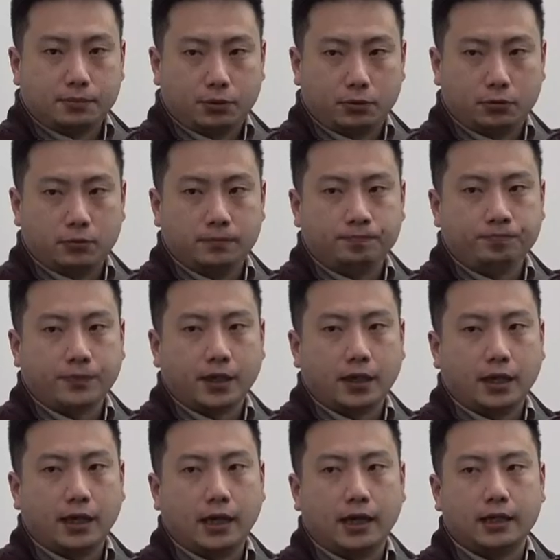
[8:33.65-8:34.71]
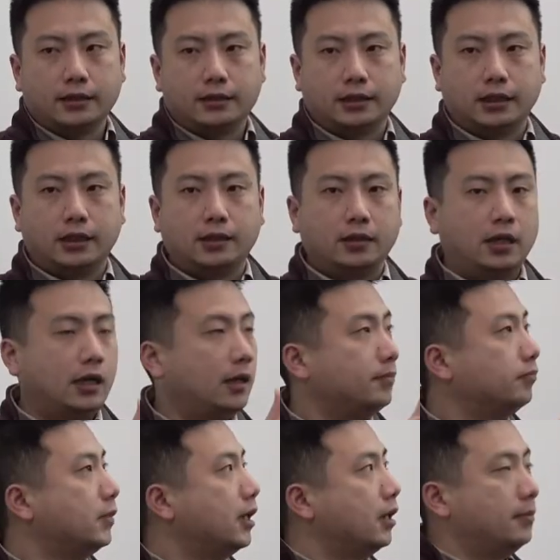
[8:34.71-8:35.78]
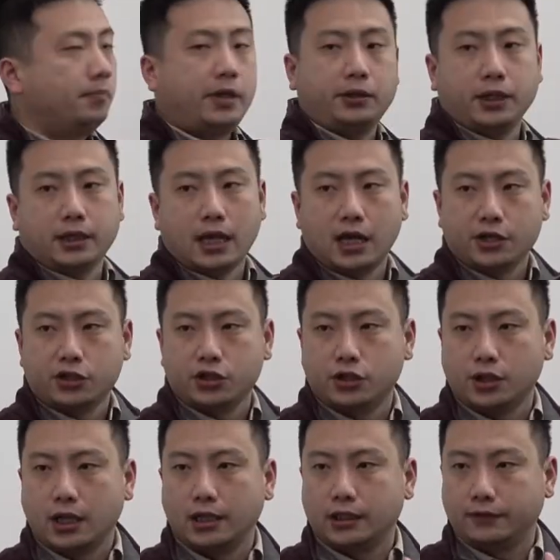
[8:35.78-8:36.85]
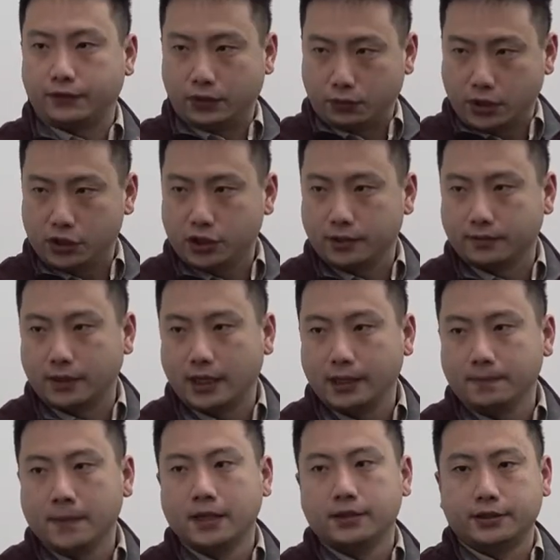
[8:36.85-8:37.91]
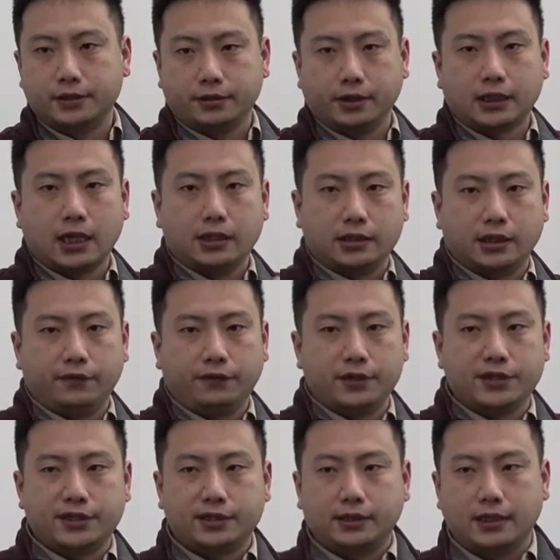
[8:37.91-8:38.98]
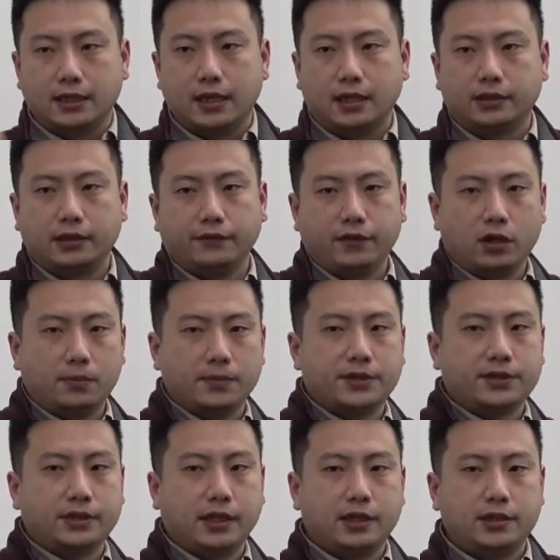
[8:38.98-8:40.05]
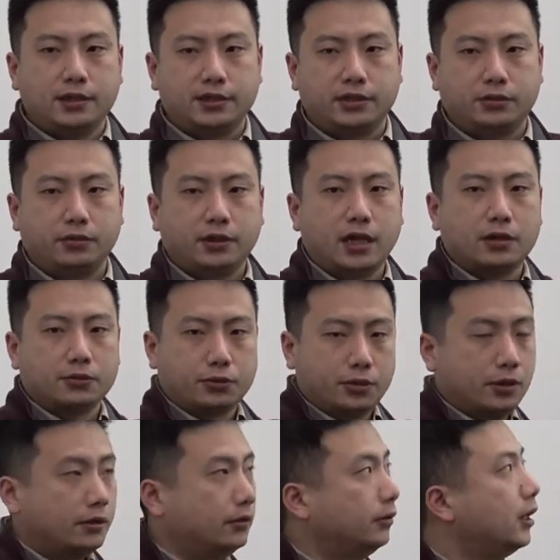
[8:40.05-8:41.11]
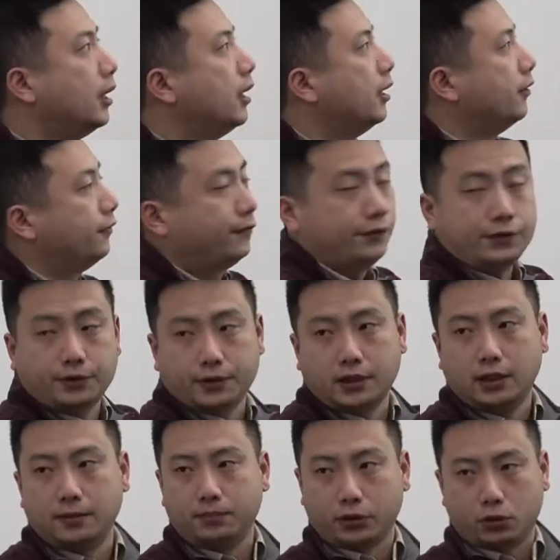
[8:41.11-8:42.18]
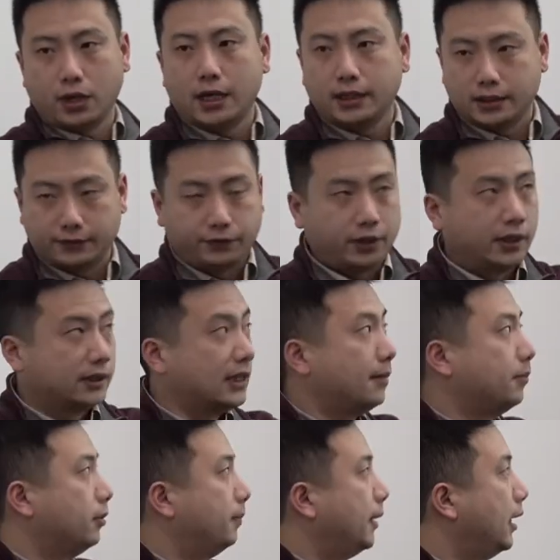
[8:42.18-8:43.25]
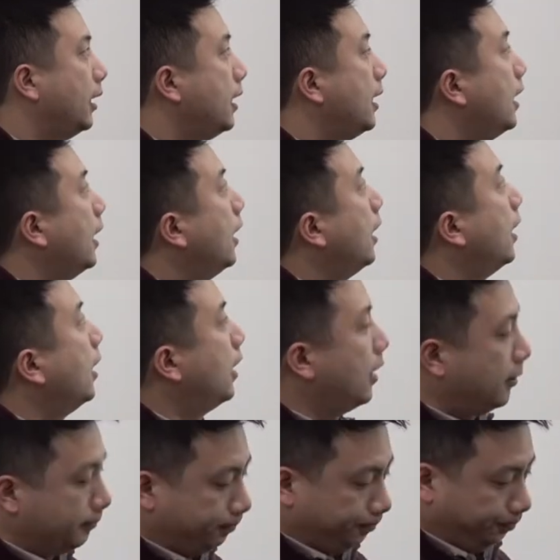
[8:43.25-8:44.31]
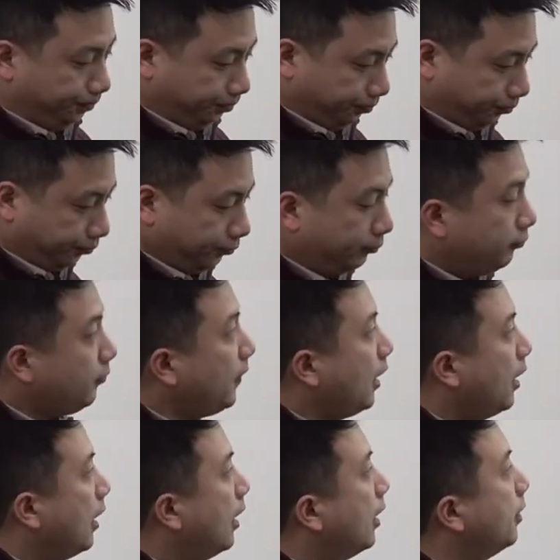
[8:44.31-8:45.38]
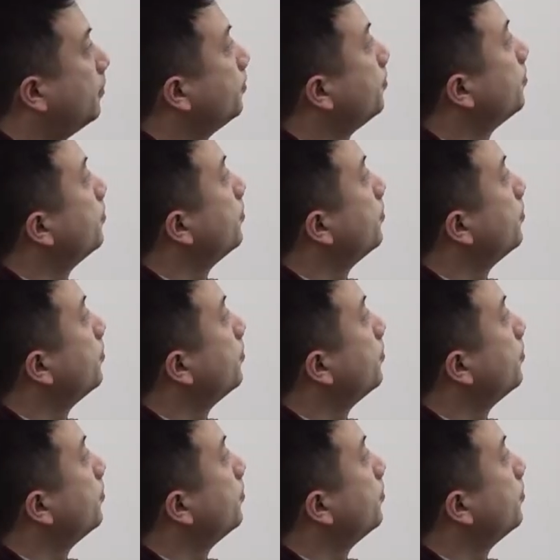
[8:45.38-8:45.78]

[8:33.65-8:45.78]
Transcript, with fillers: bloom, at uh, um, berry touch, at a veraison, right? So you got a different uh, development stages to control for botrytis, for example. But, um, um,